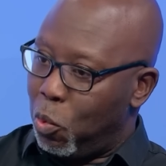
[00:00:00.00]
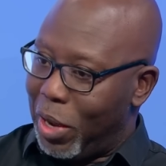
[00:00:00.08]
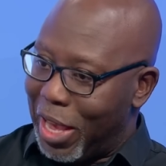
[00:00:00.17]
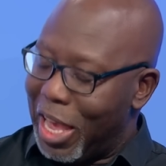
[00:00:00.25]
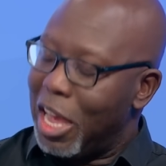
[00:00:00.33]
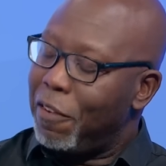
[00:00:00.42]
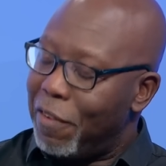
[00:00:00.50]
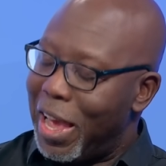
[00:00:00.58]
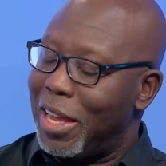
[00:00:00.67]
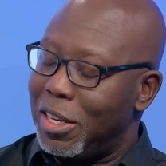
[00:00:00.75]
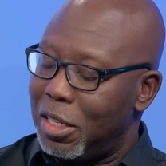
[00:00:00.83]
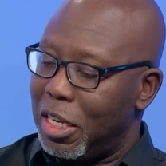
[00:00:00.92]
we have
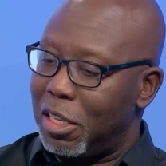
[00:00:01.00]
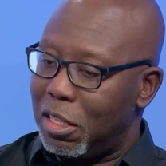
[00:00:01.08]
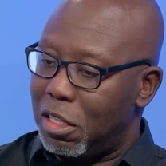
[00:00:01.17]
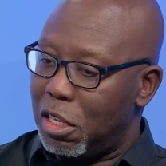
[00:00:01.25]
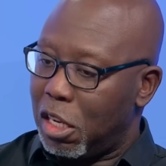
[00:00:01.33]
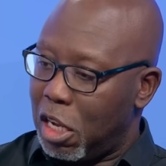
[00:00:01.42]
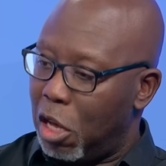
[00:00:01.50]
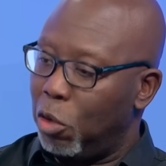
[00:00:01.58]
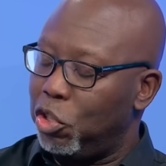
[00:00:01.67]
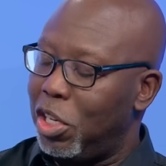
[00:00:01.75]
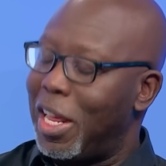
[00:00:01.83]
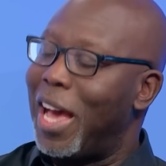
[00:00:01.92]
had this
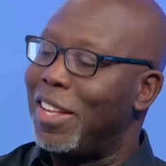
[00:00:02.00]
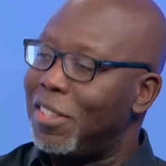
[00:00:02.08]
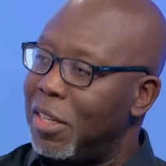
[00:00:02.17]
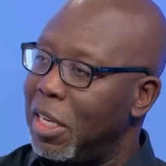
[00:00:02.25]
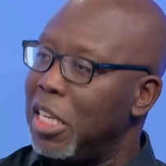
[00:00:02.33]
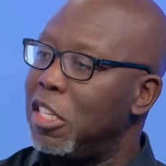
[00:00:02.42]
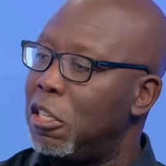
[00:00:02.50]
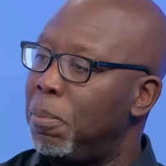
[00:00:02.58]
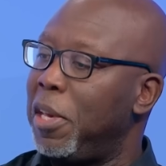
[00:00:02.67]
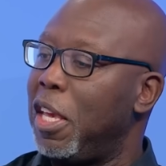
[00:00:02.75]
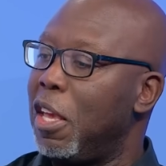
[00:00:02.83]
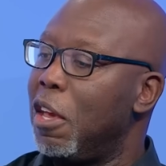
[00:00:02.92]
culture that has need to
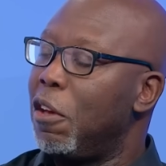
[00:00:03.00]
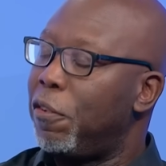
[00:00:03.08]
be